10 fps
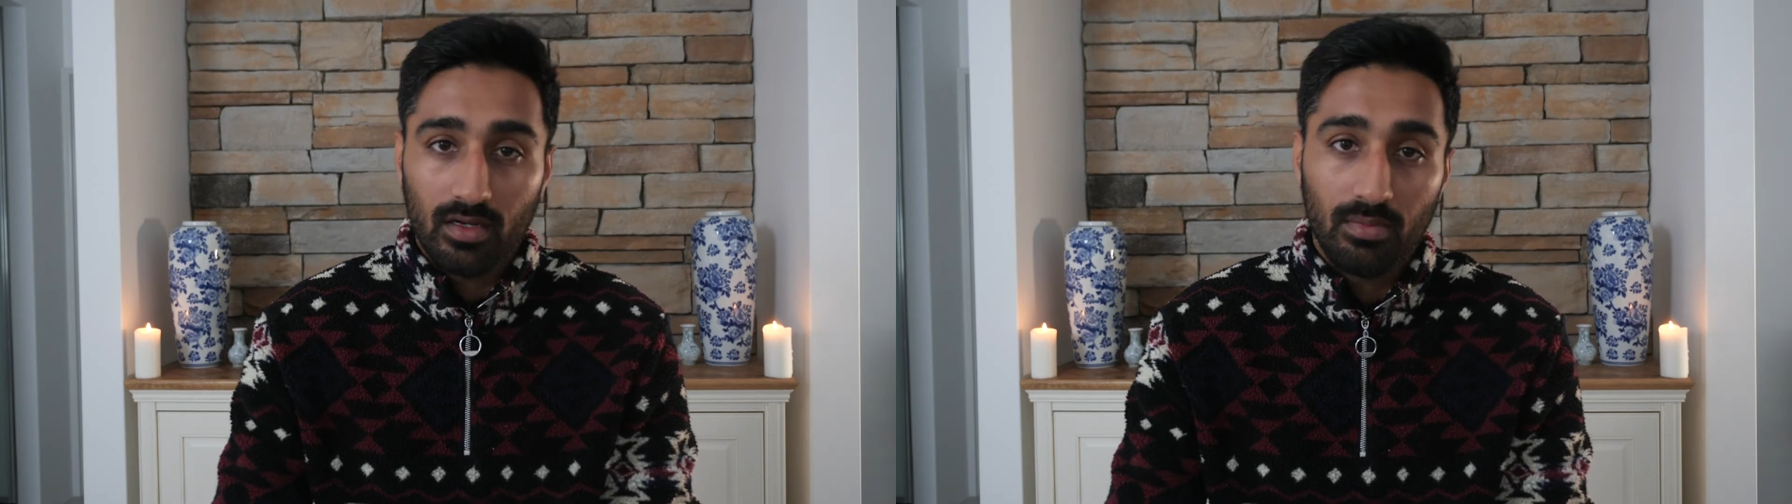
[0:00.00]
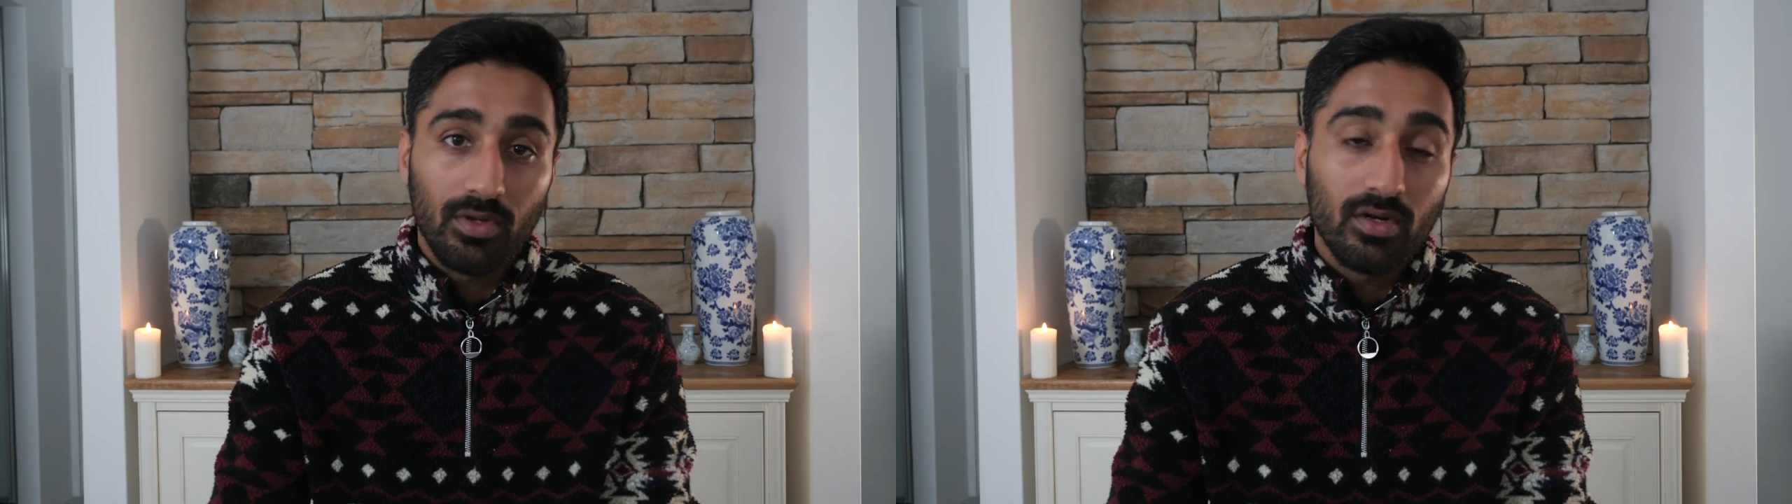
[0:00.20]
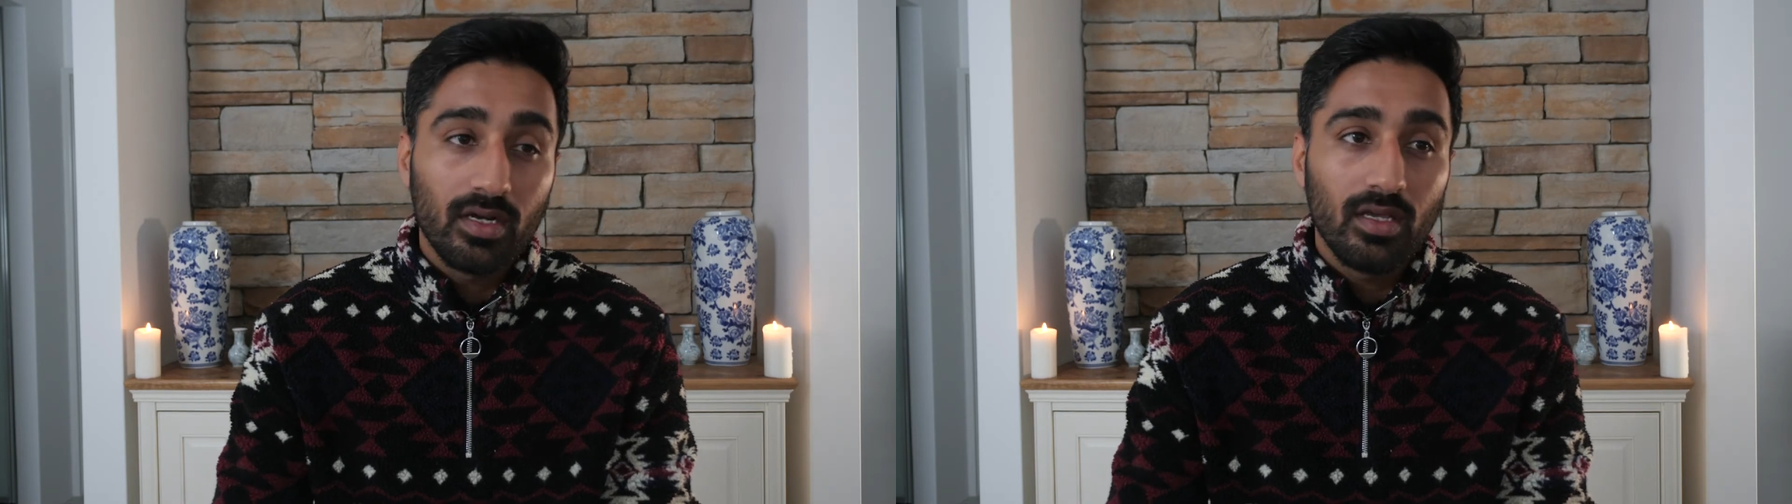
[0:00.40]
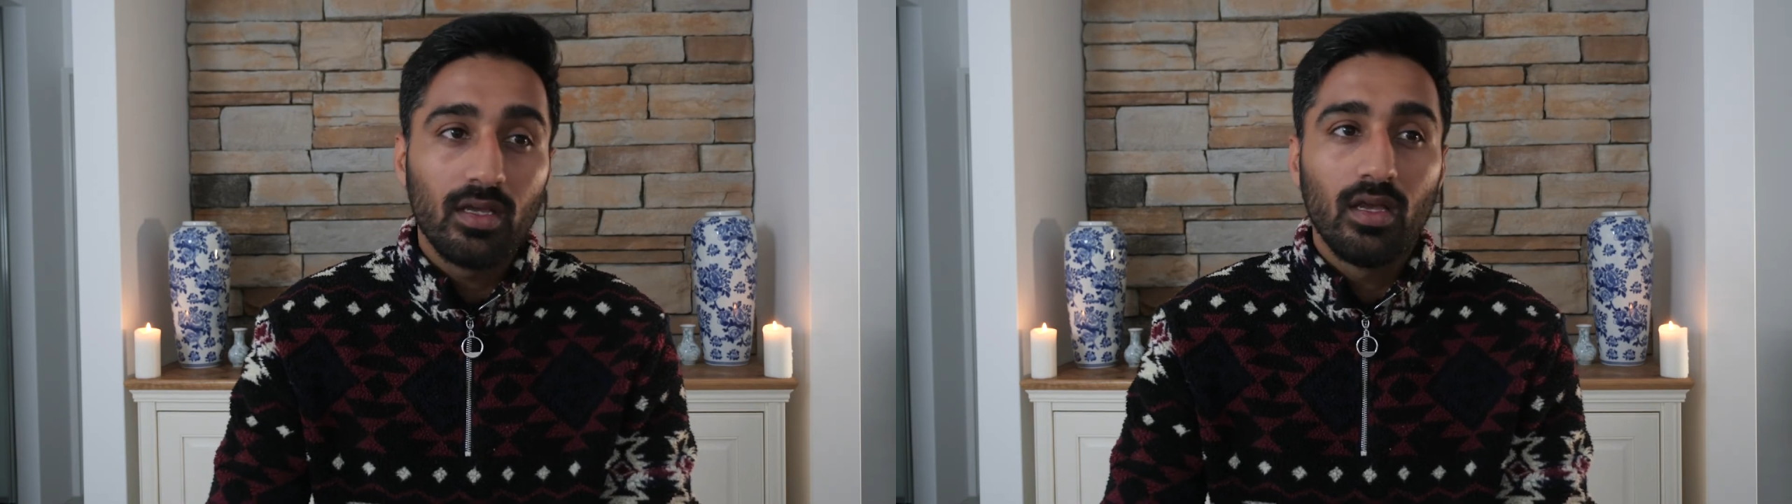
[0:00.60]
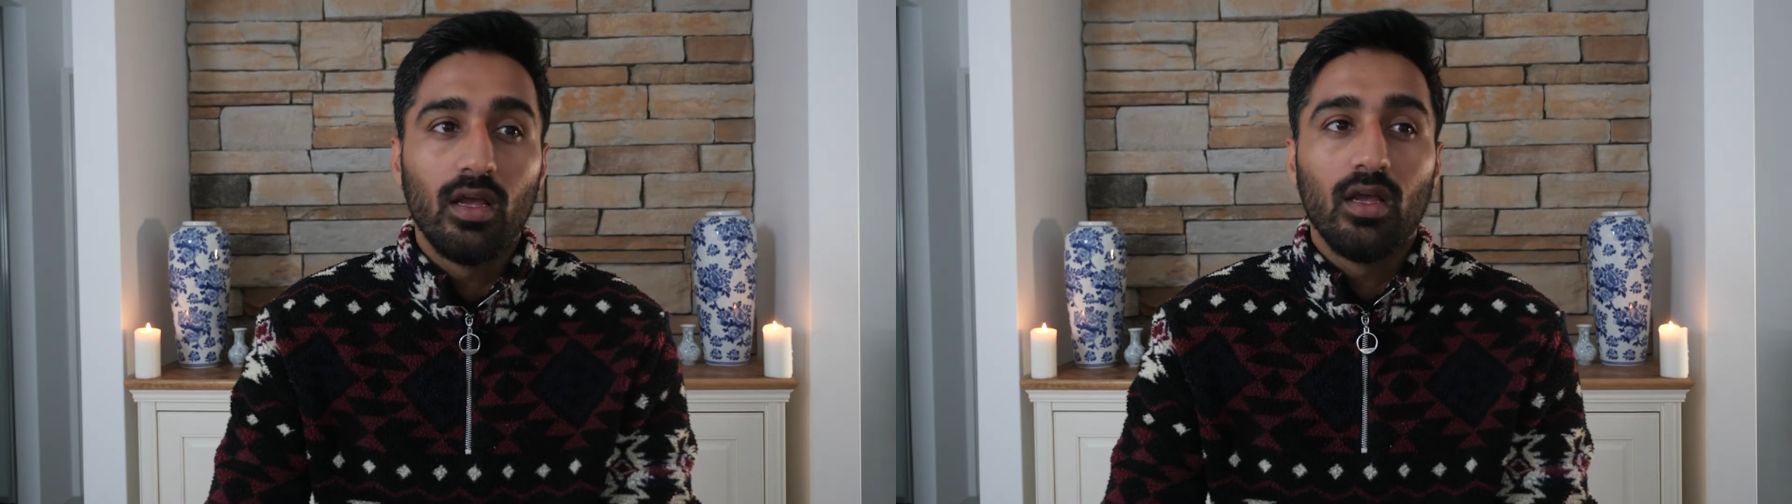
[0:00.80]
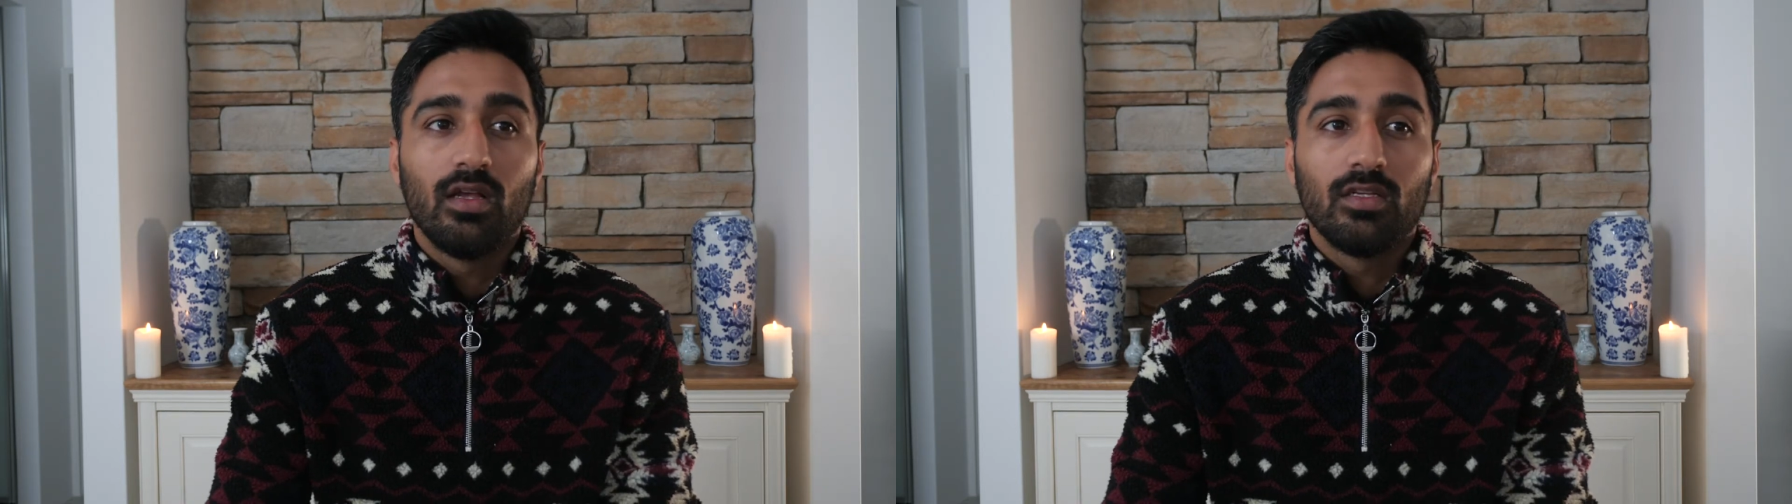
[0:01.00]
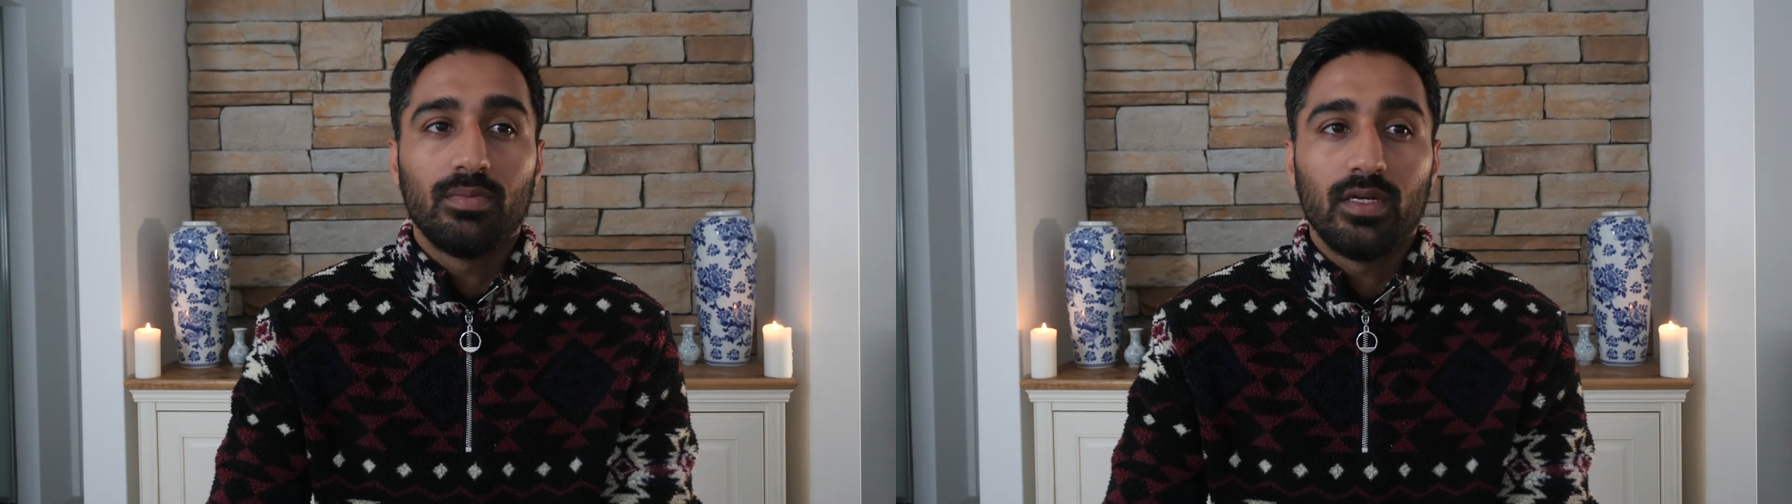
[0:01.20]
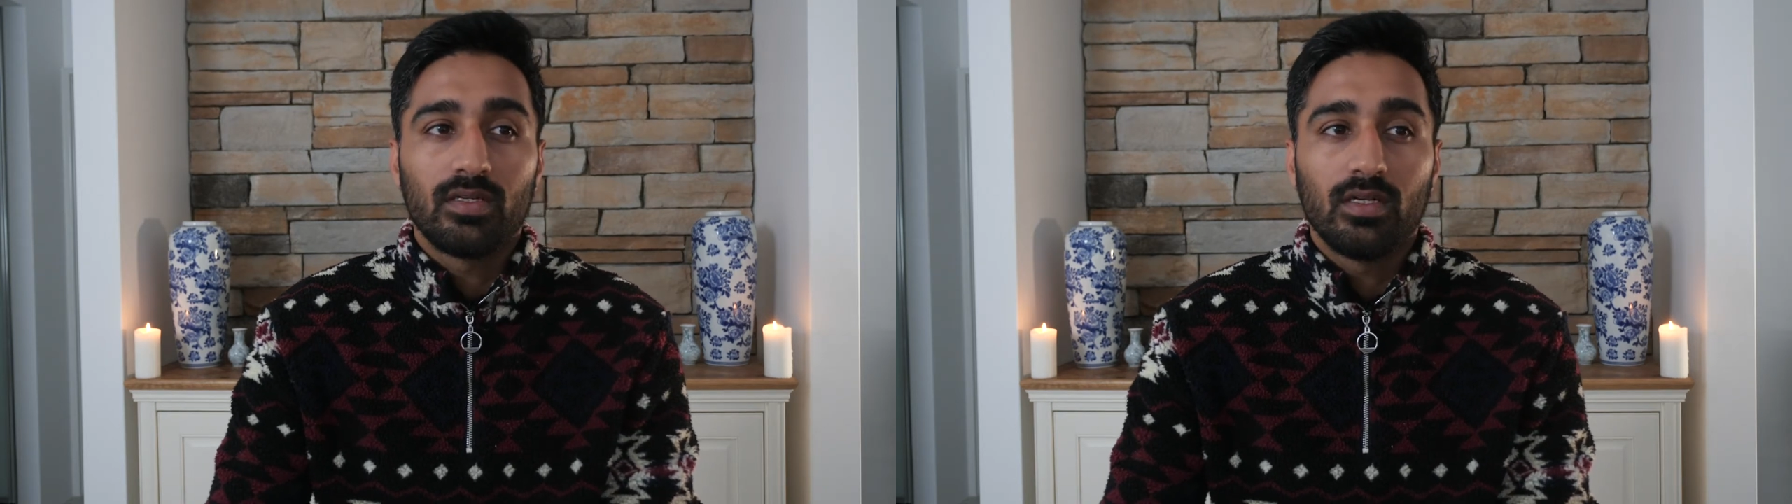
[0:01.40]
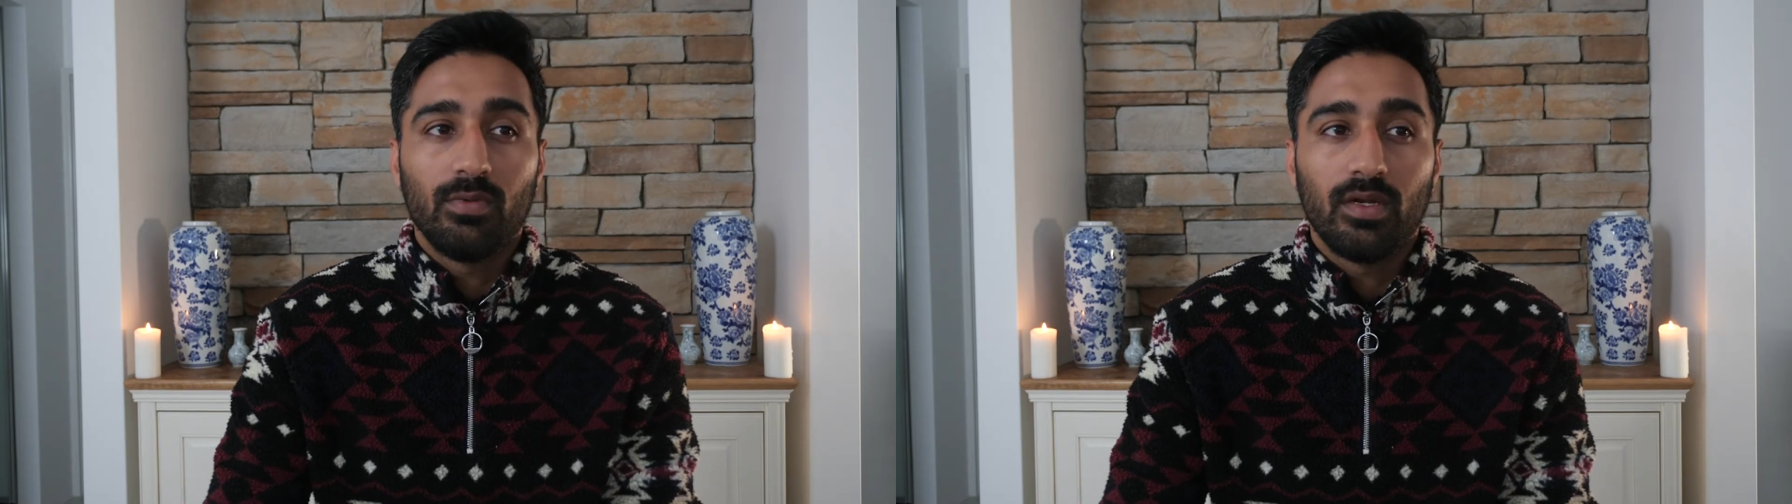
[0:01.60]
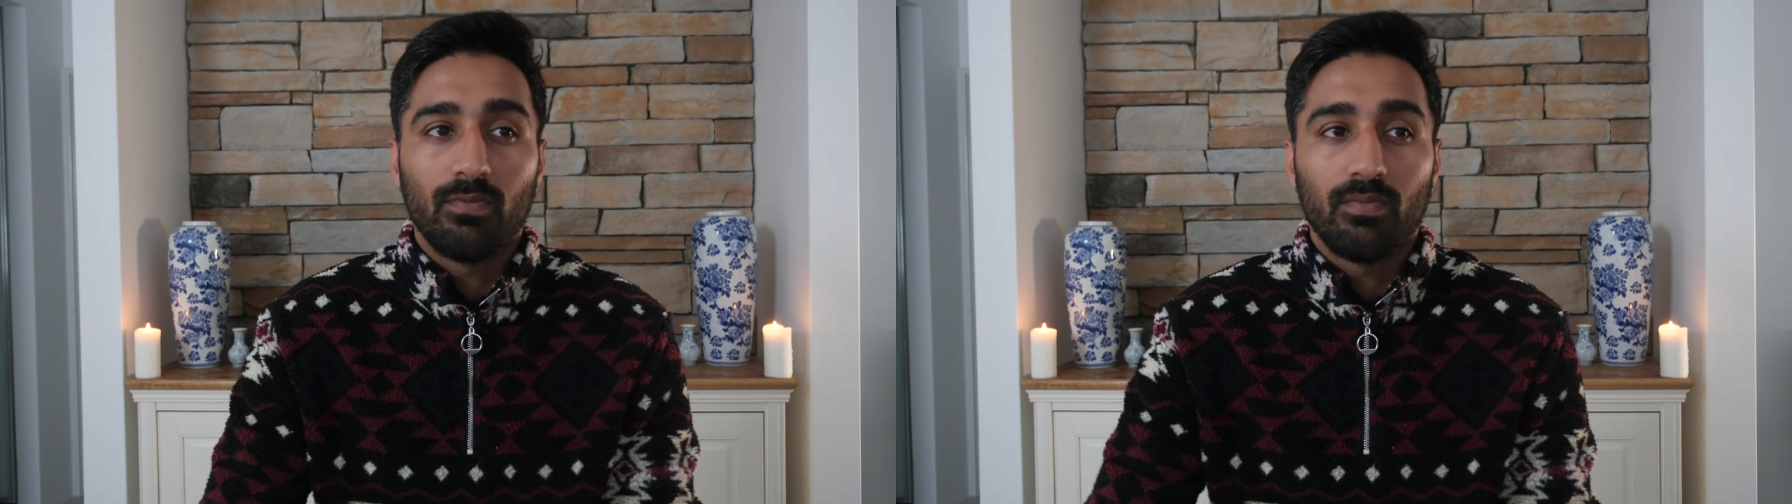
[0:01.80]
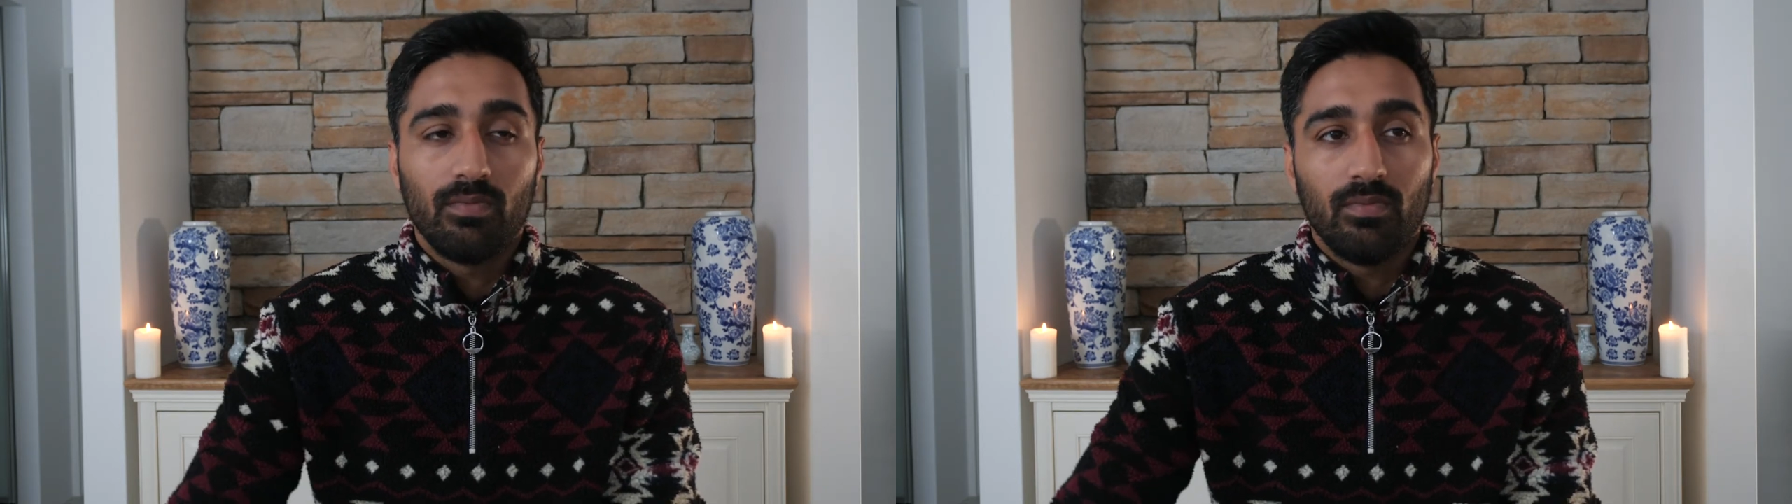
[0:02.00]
community, especially when